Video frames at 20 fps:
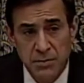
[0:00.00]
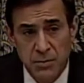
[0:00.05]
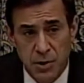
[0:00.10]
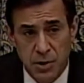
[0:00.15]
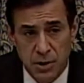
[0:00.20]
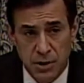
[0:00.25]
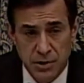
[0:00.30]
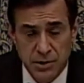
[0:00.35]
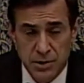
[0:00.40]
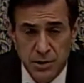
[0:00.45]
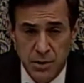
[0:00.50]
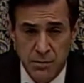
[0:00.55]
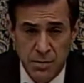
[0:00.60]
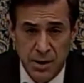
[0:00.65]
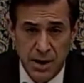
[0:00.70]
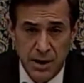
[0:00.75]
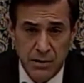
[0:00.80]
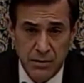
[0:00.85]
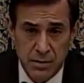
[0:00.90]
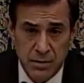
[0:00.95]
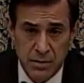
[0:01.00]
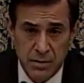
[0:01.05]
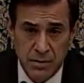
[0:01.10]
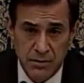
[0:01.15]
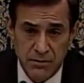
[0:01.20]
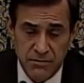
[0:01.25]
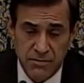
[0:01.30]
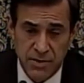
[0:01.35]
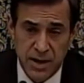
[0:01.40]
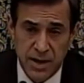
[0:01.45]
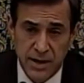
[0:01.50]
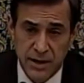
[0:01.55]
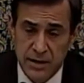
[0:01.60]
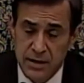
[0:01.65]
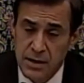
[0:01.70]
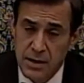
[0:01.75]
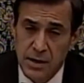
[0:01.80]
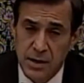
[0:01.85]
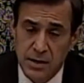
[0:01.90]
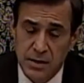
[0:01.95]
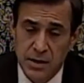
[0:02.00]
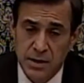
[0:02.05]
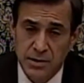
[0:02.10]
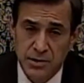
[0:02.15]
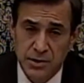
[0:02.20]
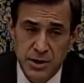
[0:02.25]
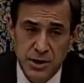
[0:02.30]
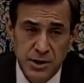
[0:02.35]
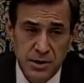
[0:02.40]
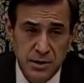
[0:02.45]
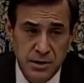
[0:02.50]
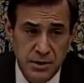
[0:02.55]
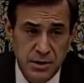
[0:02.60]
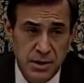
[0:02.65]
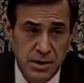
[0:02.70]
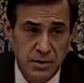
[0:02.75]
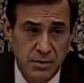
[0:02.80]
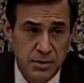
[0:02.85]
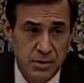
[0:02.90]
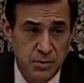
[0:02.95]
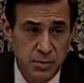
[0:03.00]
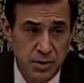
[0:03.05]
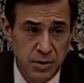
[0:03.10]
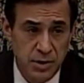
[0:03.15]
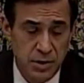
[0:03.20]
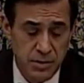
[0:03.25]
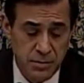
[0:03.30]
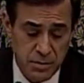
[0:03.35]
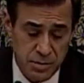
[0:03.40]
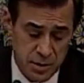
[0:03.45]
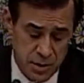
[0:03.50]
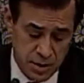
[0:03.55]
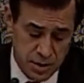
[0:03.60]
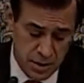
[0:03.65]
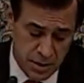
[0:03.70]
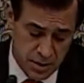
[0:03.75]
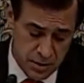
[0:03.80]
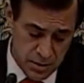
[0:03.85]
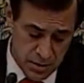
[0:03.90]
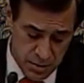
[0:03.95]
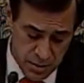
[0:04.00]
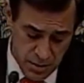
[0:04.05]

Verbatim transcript: Marks about the fact that she deals with an, uh, an,